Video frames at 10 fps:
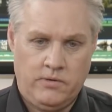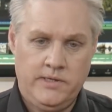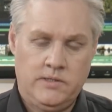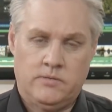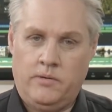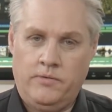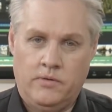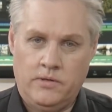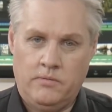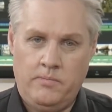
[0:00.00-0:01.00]
of reasons why we
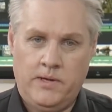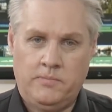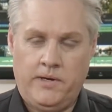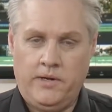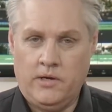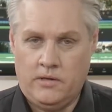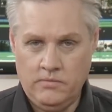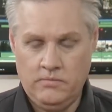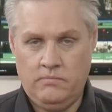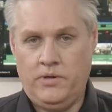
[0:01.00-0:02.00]
thought that it'd be much better to go
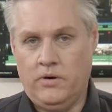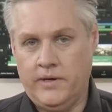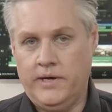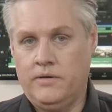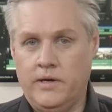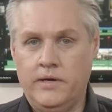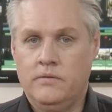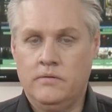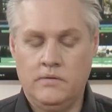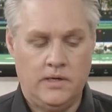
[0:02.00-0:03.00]
beyond 8K
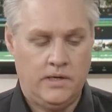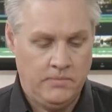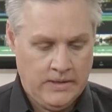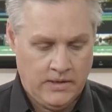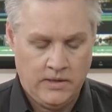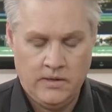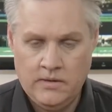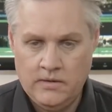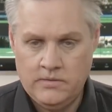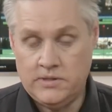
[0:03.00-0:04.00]

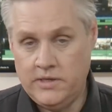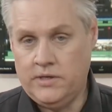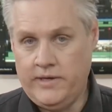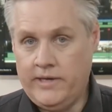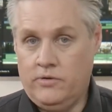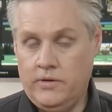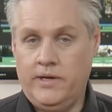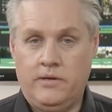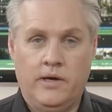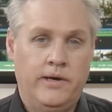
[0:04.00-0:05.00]
to essentially get good
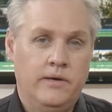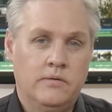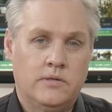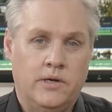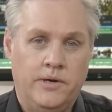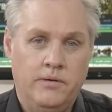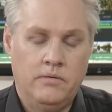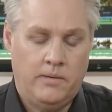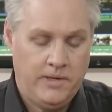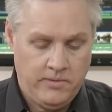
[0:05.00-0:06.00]
8K. So,
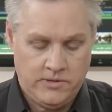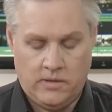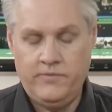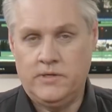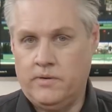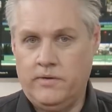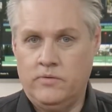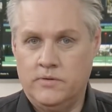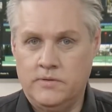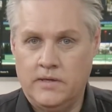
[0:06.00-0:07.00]
I mean, the most obvious one, of
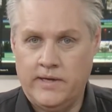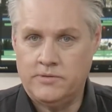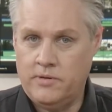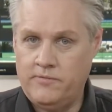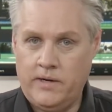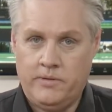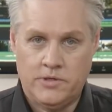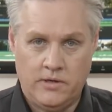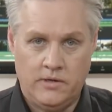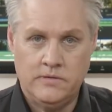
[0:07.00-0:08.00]
course, is it allows reframing
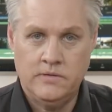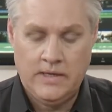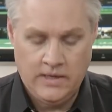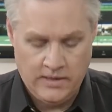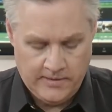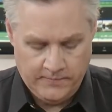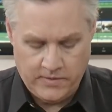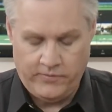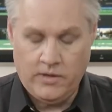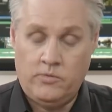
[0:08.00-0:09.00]
shots.
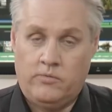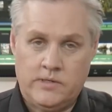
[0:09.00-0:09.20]
If you've got more